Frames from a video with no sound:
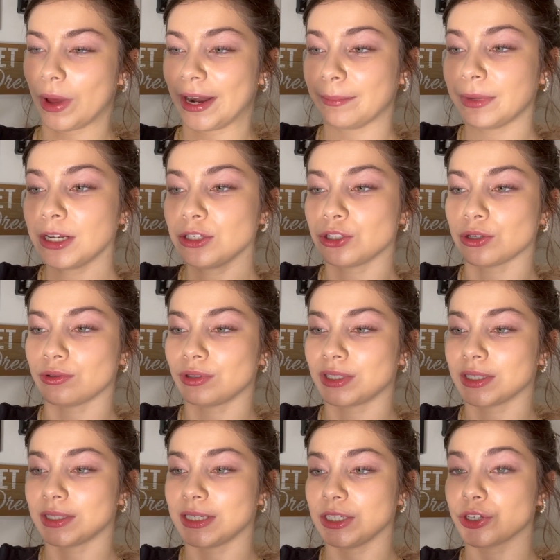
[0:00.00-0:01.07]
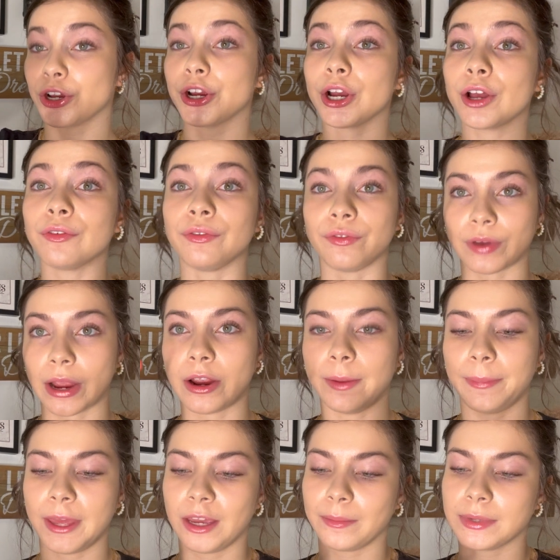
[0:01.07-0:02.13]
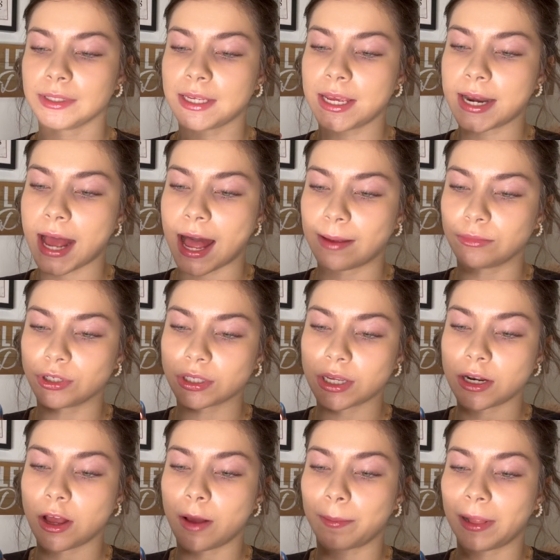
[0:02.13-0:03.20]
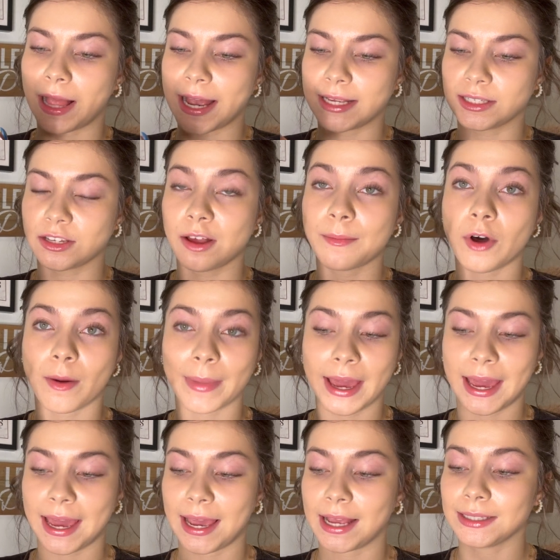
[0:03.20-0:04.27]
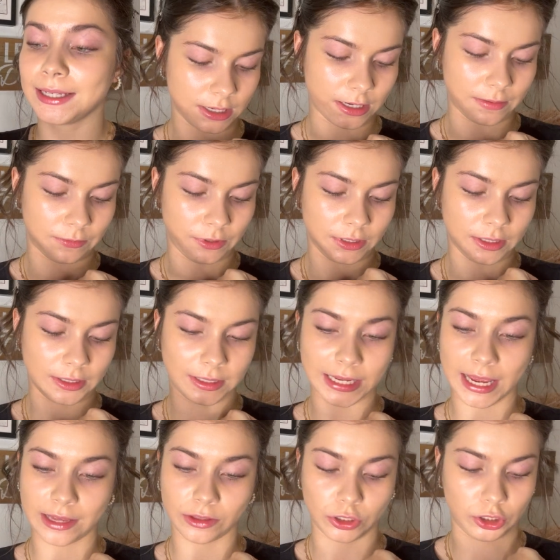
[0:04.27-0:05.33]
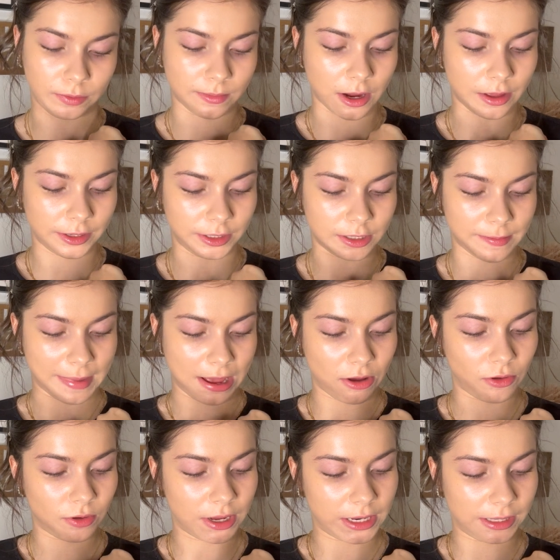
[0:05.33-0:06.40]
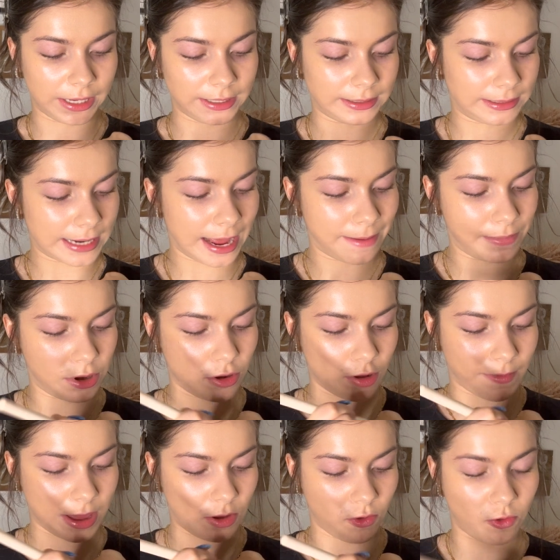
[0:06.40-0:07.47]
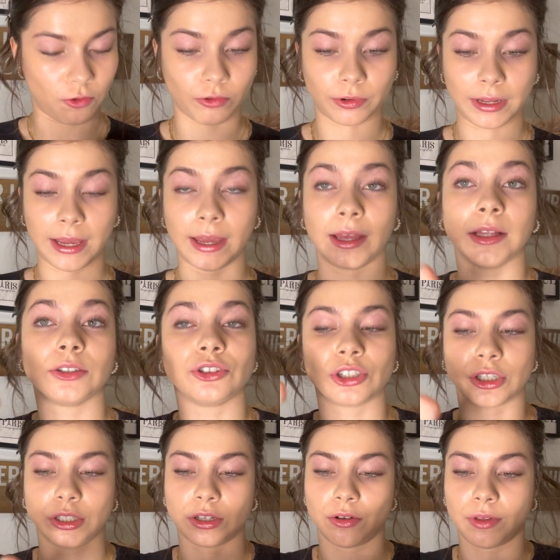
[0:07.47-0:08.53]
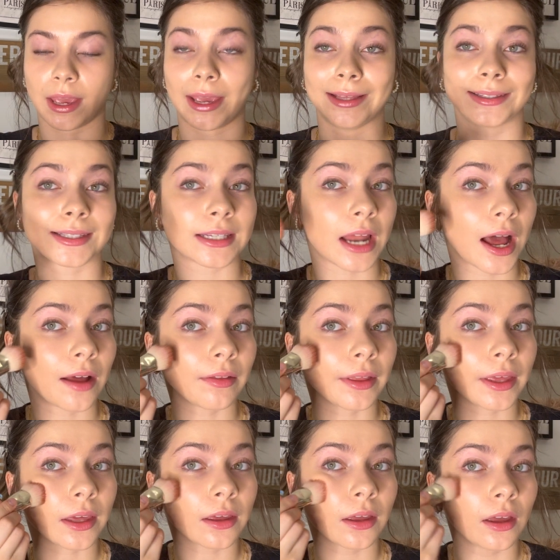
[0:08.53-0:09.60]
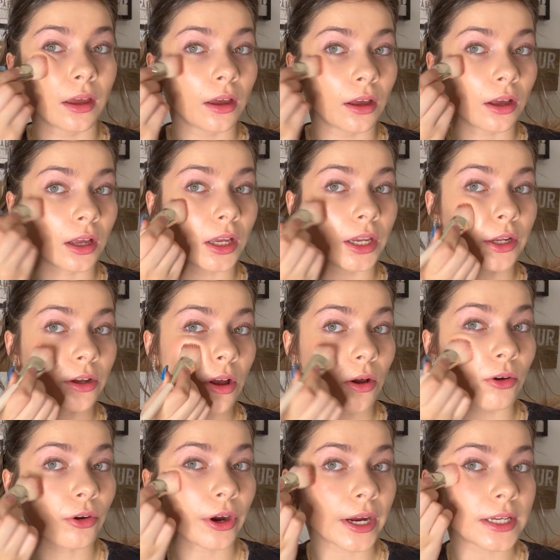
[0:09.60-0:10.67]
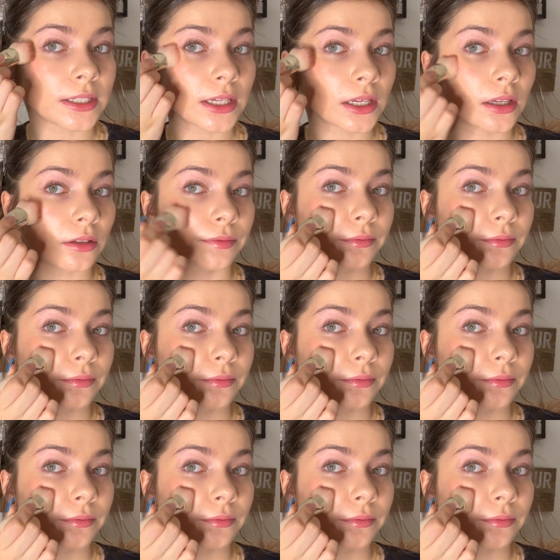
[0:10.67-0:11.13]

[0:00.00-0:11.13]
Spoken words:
I'm gonna do, since these are very pigmented, I'm just gonna apply some on my hand. I'm just gonna take the smallest amount and like dab it on my own hand, just so that it's not like gonna go crazy.